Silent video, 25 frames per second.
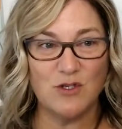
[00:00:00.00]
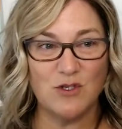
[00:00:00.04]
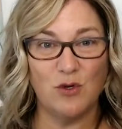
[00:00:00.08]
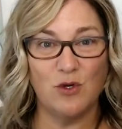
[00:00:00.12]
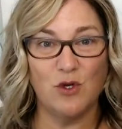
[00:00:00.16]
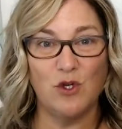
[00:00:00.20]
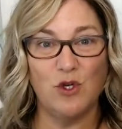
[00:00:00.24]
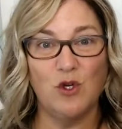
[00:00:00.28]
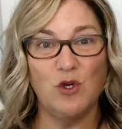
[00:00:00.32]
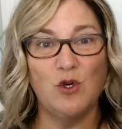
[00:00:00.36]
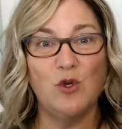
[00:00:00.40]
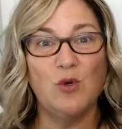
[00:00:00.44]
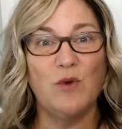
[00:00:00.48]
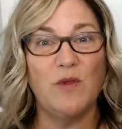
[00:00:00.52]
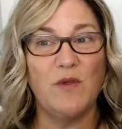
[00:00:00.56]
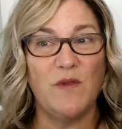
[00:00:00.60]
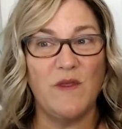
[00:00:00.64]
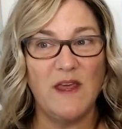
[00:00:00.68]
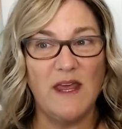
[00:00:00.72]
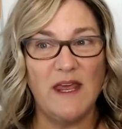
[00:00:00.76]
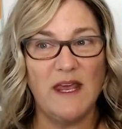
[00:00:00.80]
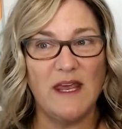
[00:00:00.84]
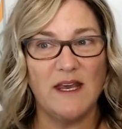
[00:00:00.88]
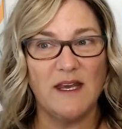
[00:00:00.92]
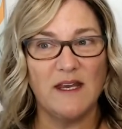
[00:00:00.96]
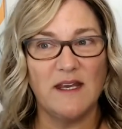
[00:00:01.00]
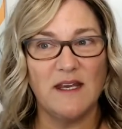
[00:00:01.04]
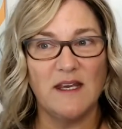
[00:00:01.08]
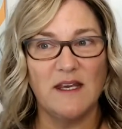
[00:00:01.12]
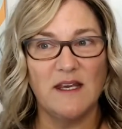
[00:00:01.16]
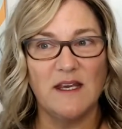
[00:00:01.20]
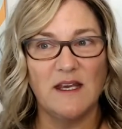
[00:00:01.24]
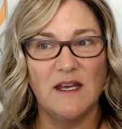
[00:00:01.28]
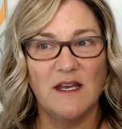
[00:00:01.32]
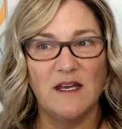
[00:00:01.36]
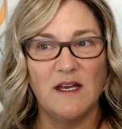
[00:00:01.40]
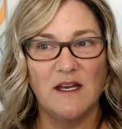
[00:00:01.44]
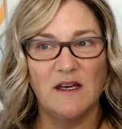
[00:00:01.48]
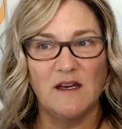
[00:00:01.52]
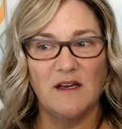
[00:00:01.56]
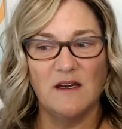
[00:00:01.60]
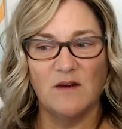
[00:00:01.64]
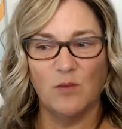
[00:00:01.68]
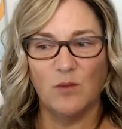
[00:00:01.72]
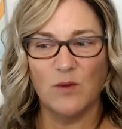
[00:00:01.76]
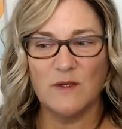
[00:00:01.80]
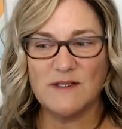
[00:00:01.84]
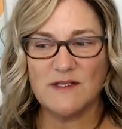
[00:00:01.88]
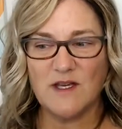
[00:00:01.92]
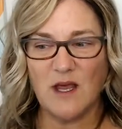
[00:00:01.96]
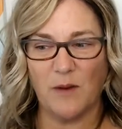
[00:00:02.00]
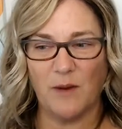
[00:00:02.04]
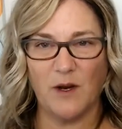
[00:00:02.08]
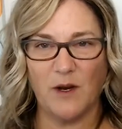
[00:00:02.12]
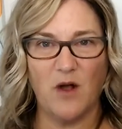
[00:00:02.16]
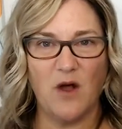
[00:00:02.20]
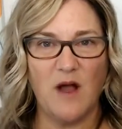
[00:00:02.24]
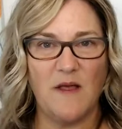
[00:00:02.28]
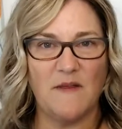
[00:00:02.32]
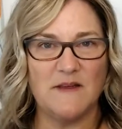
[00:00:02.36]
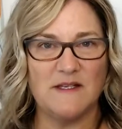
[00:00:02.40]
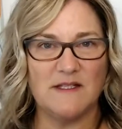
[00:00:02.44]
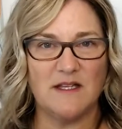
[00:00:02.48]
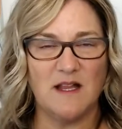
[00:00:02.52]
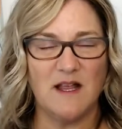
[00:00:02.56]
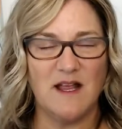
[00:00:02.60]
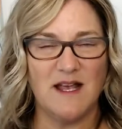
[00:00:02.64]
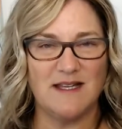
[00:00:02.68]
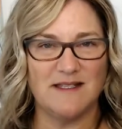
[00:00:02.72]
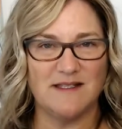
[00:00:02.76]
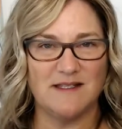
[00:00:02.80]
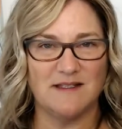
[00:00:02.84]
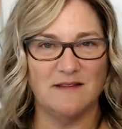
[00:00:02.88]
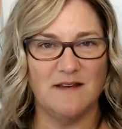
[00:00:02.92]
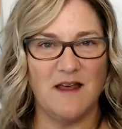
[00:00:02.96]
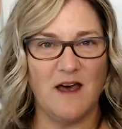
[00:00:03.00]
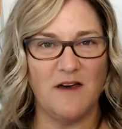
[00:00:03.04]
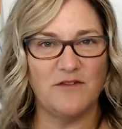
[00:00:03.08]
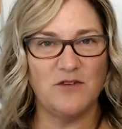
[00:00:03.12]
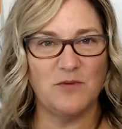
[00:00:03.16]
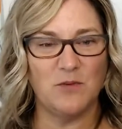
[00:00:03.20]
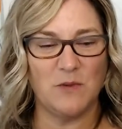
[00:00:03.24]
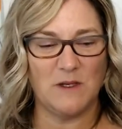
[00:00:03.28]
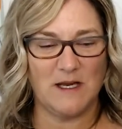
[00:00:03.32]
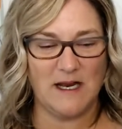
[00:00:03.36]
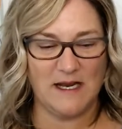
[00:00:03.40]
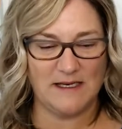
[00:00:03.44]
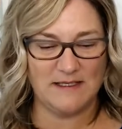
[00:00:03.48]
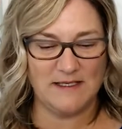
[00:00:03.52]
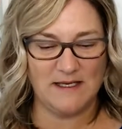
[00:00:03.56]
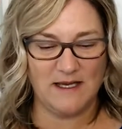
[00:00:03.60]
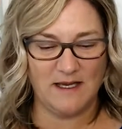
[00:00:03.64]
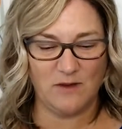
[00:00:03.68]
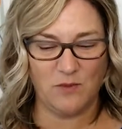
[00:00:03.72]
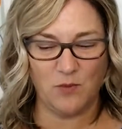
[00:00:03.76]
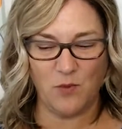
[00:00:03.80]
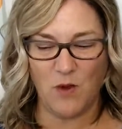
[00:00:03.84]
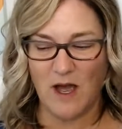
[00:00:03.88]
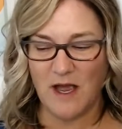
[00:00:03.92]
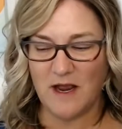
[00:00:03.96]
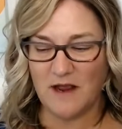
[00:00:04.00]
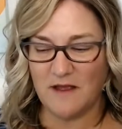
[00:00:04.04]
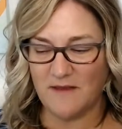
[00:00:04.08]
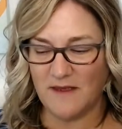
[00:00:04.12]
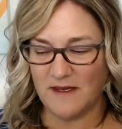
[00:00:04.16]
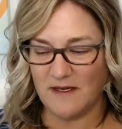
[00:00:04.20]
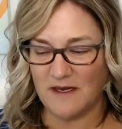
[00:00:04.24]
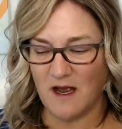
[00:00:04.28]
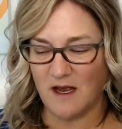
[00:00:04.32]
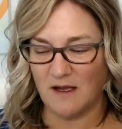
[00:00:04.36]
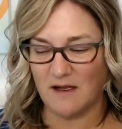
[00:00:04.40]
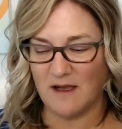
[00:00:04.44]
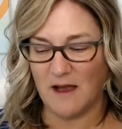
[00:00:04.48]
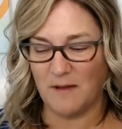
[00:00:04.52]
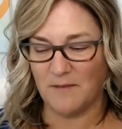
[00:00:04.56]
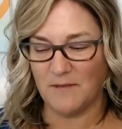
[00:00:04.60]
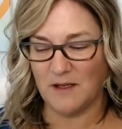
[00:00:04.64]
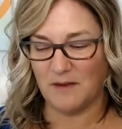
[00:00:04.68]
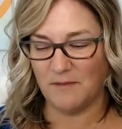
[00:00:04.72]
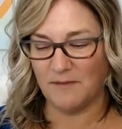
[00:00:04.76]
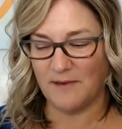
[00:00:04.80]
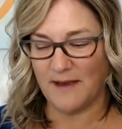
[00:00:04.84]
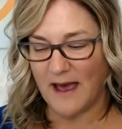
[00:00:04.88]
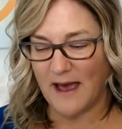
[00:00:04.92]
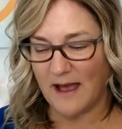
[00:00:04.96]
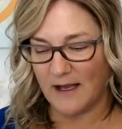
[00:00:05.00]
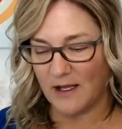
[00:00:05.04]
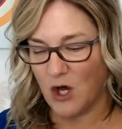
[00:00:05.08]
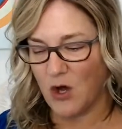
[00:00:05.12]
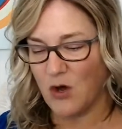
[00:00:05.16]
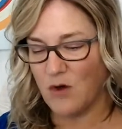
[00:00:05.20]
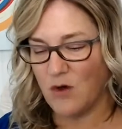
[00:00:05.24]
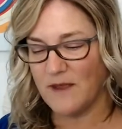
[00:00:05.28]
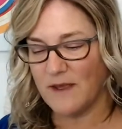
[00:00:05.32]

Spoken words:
So you think, what's going on? These clients loved what I did. Why are they not coming back?